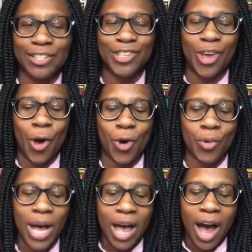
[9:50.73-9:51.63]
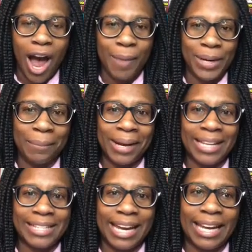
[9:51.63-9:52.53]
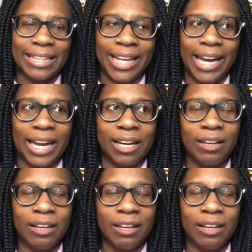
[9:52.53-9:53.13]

So, and I'm not saying like